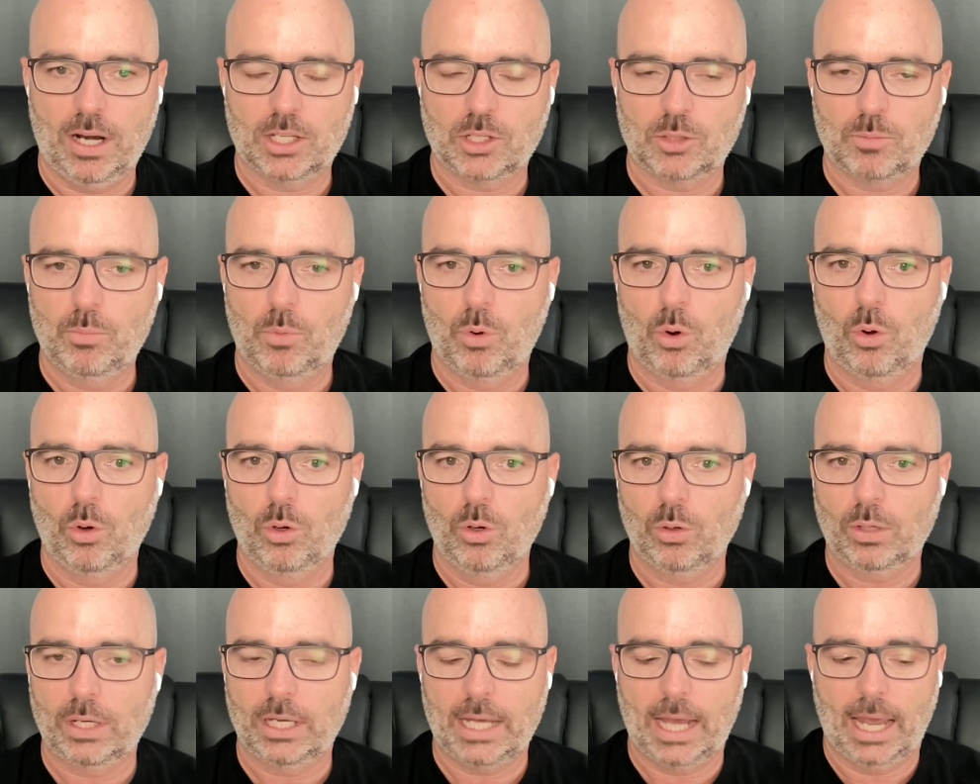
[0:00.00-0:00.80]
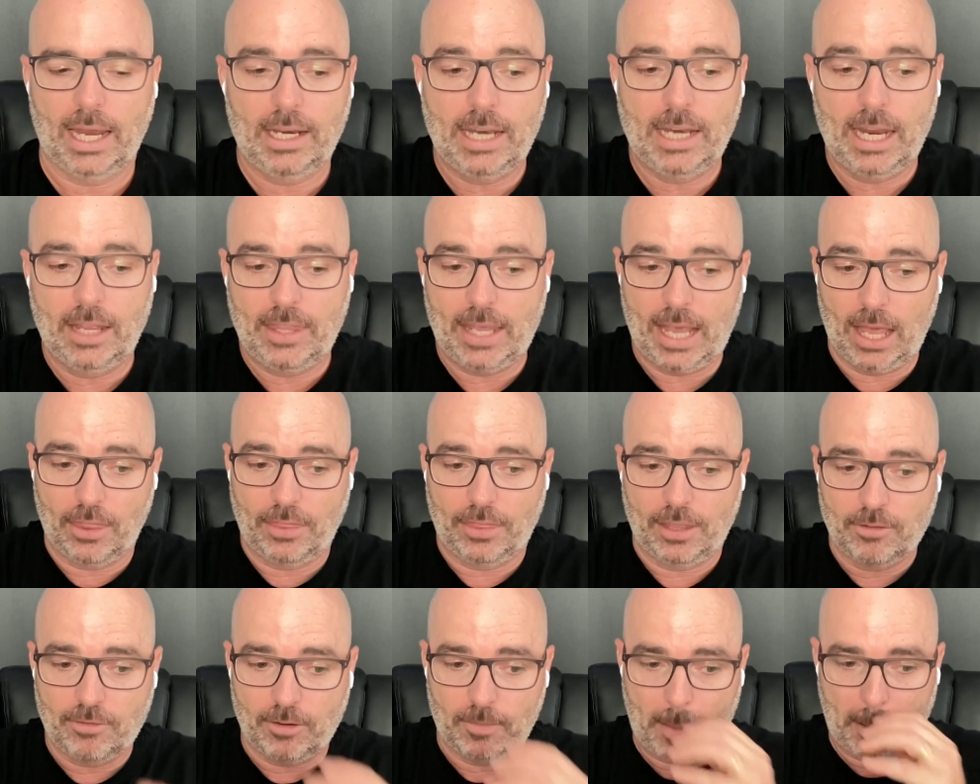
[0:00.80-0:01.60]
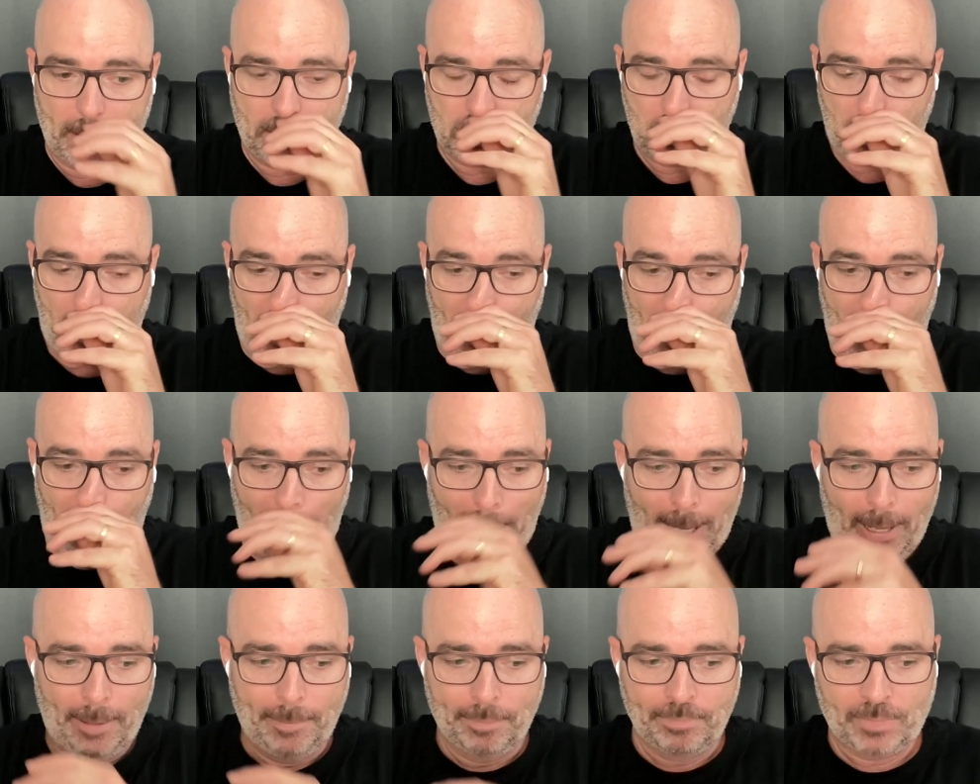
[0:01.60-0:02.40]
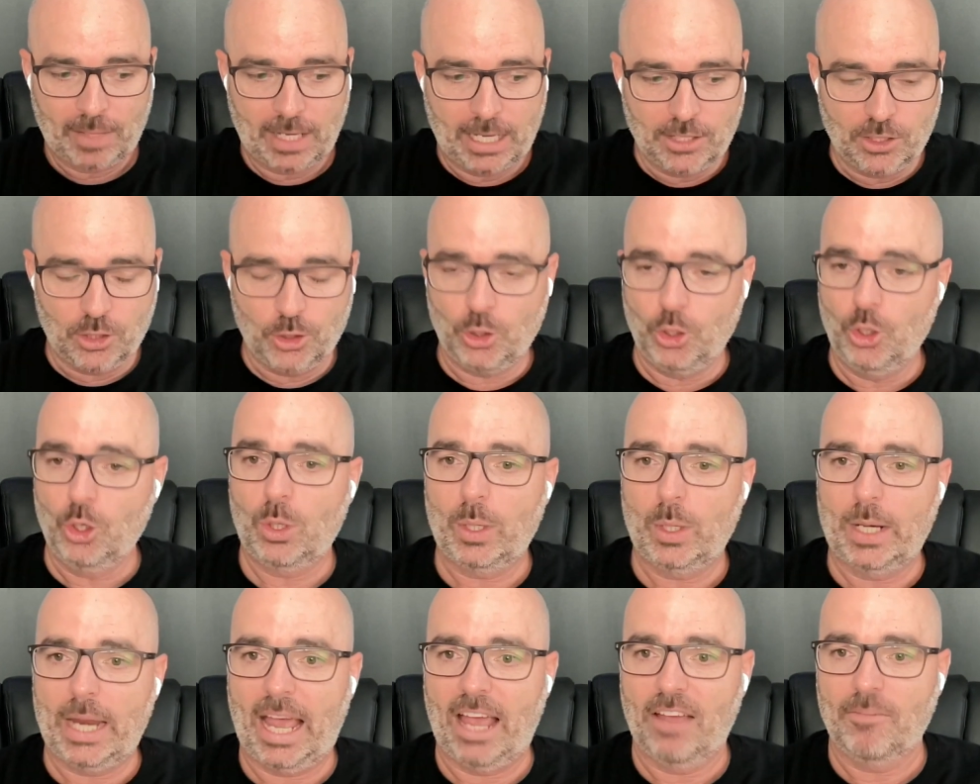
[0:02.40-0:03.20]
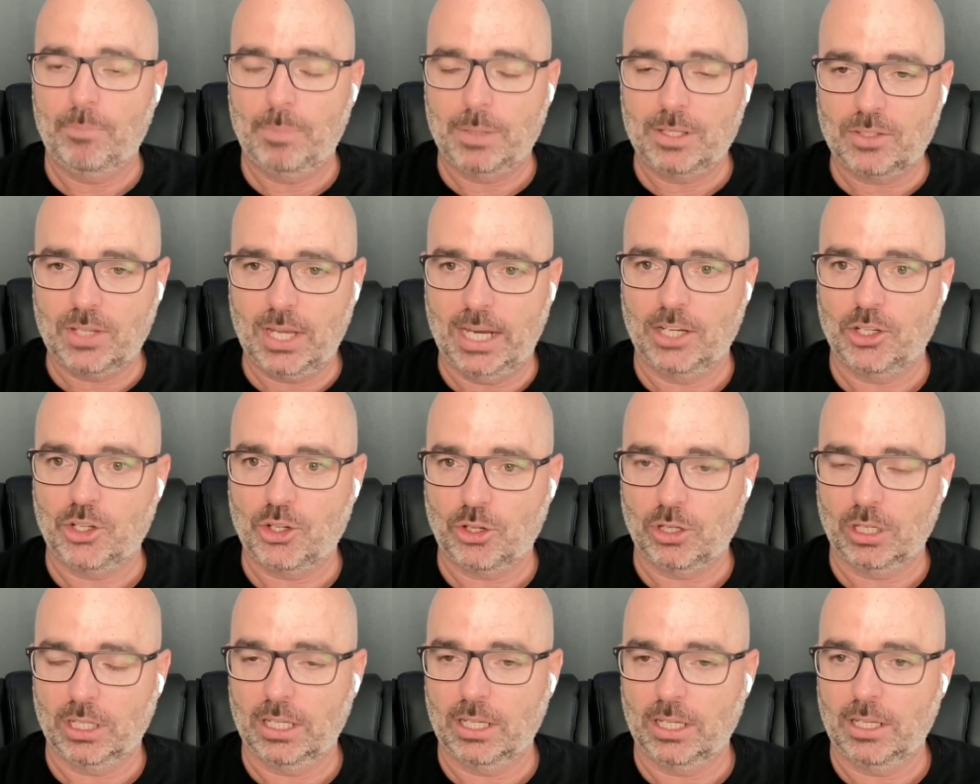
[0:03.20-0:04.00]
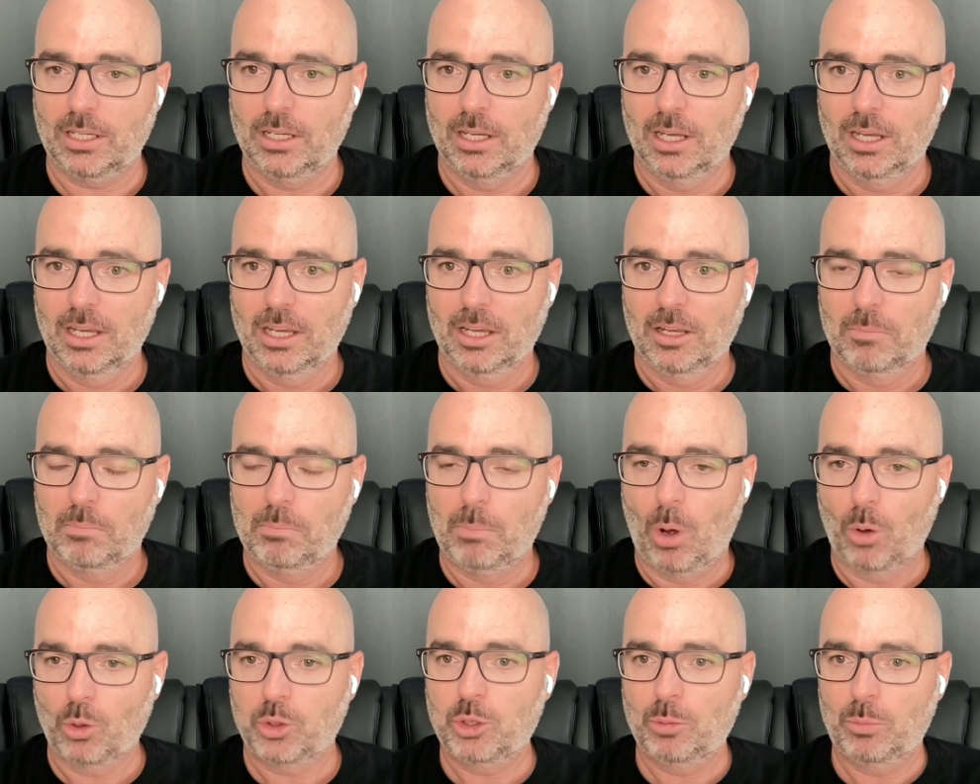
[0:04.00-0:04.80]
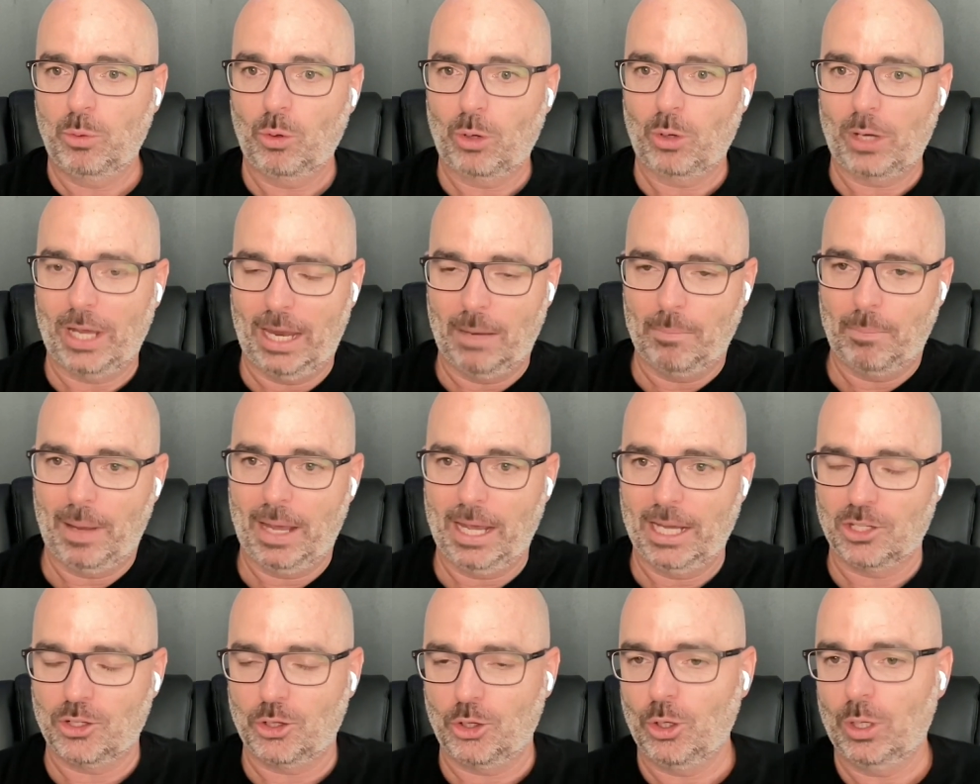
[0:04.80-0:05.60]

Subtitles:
It's more looking at now. The other thing from there as well is that you could have potentially multiple campaigns.